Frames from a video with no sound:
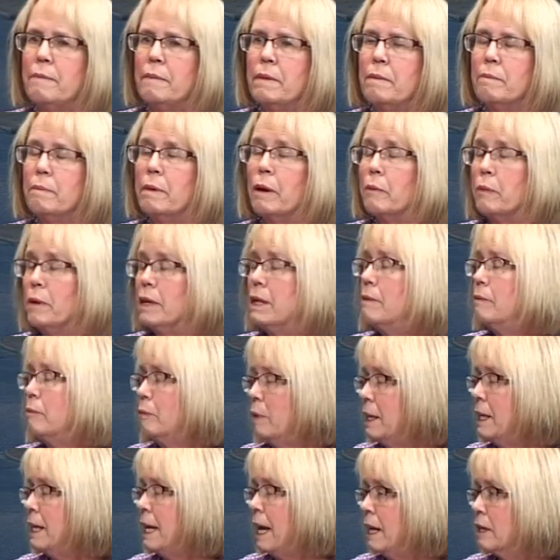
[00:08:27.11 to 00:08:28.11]
But
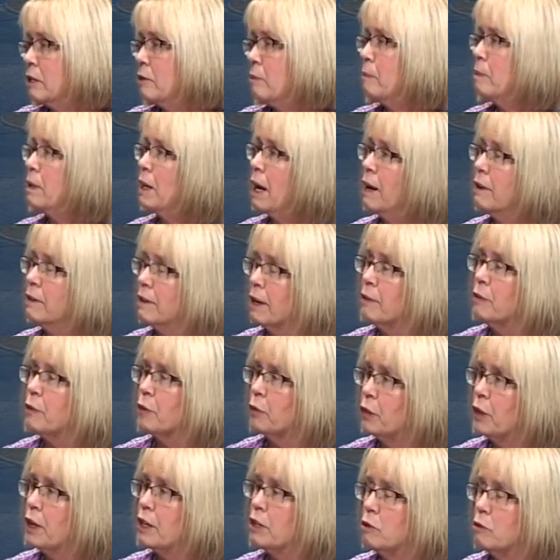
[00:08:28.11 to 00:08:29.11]
we can do... But another
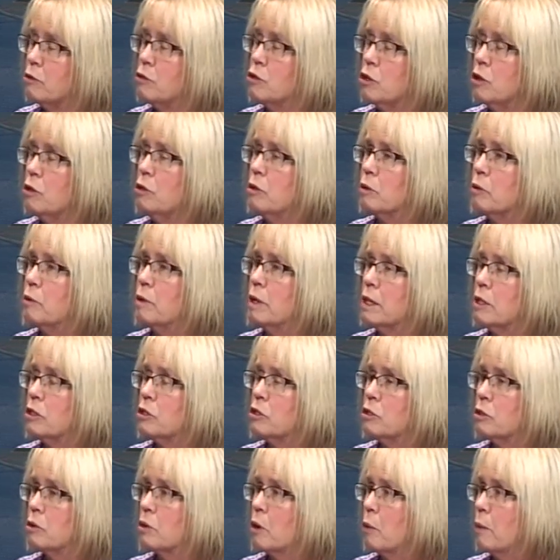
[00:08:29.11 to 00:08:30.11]
thing you do
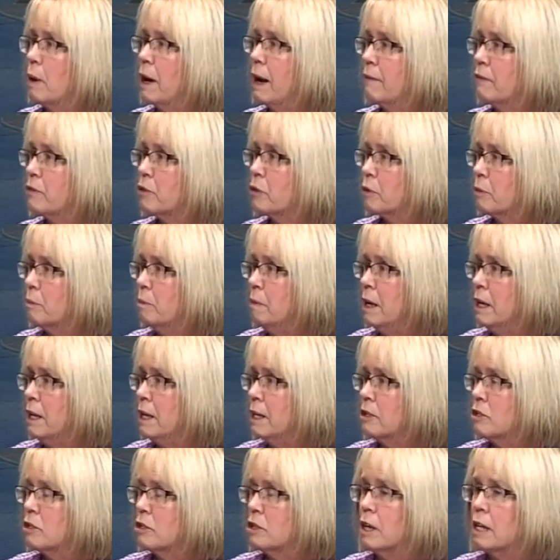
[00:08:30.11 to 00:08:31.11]
is you go after the
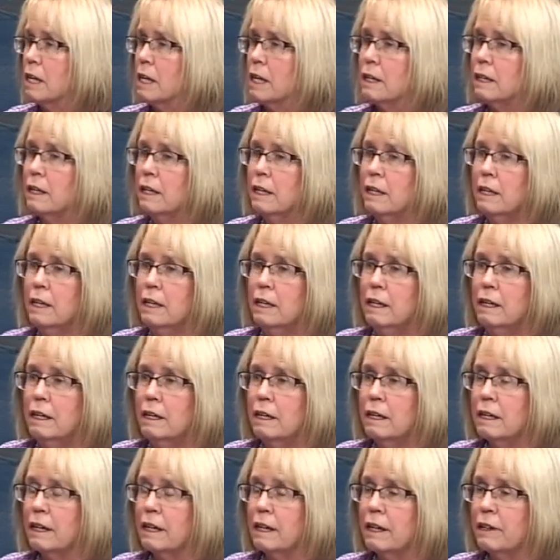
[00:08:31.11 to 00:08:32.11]
money.
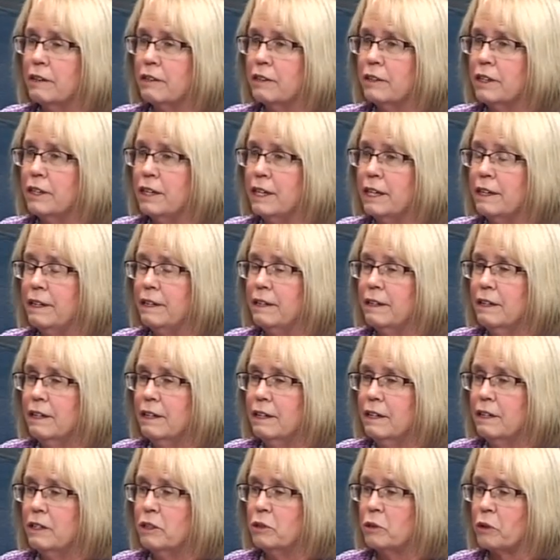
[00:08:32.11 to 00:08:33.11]
The
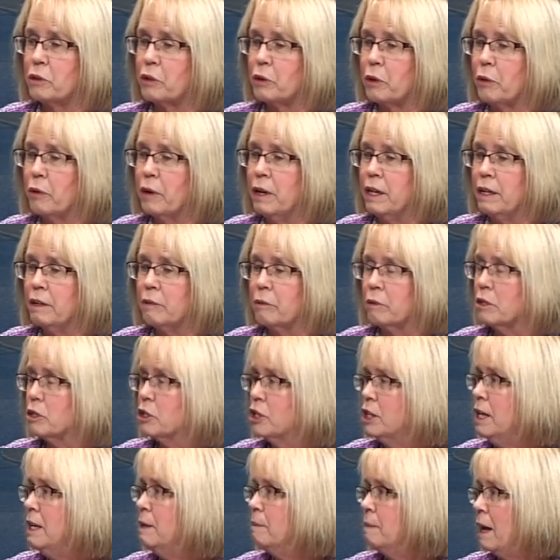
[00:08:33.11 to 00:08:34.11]
North Korean
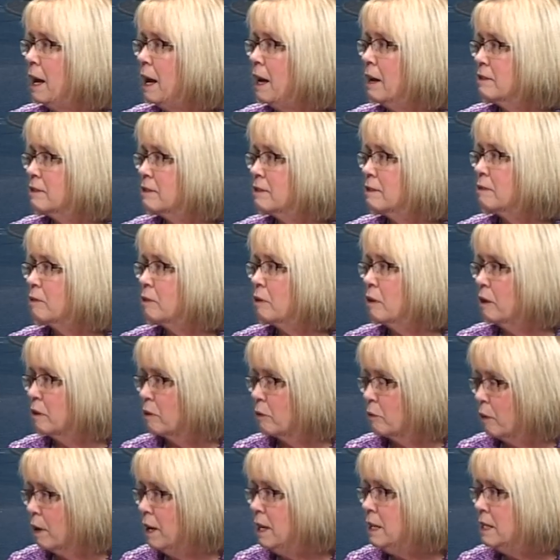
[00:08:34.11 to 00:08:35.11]
regime has a
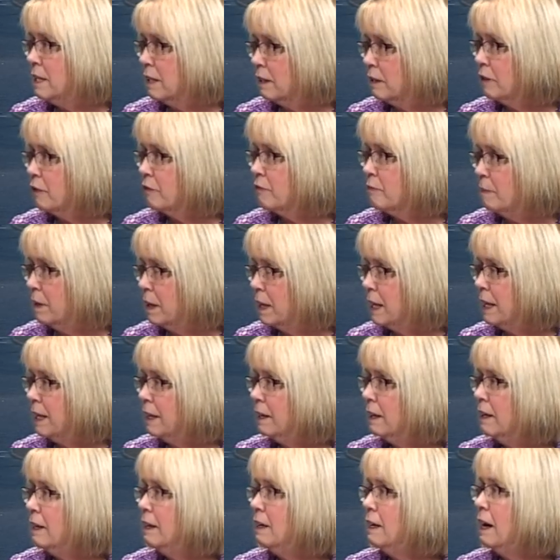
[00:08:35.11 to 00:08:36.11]
great deal of
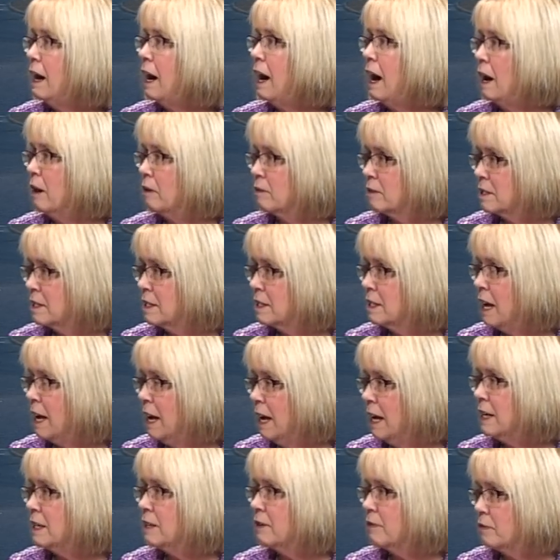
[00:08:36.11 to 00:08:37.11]
money
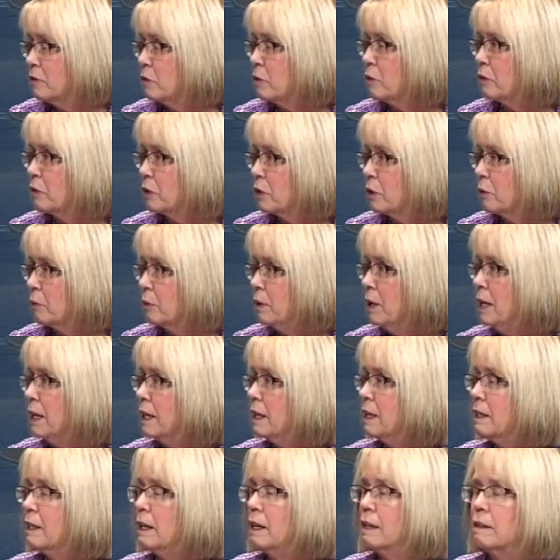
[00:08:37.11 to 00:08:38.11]
outside of North
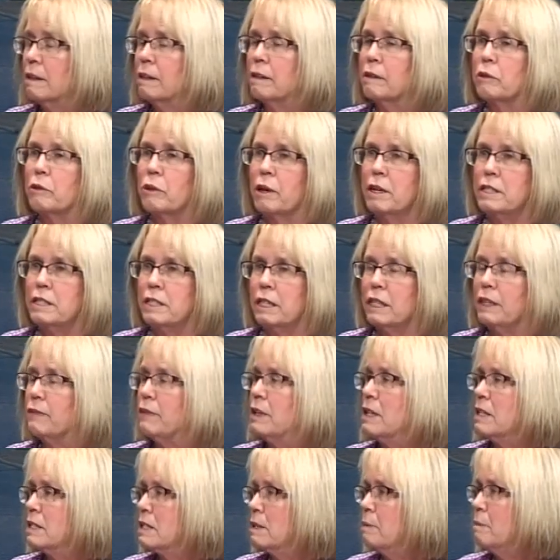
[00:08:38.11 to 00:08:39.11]
Korea. A great deal of
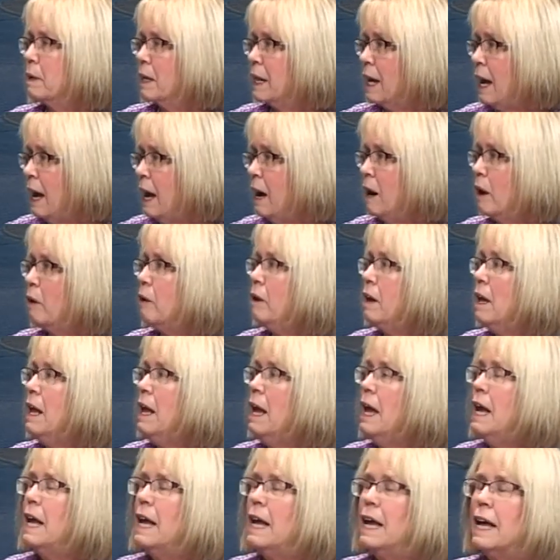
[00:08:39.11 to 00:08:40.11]
it is in Macau.
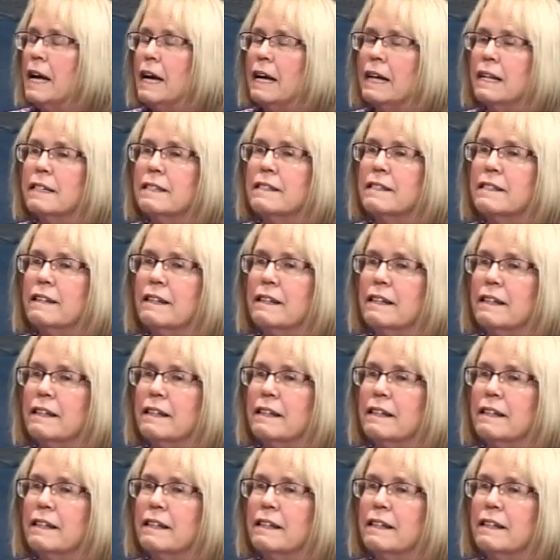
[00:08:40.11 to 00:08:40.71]
And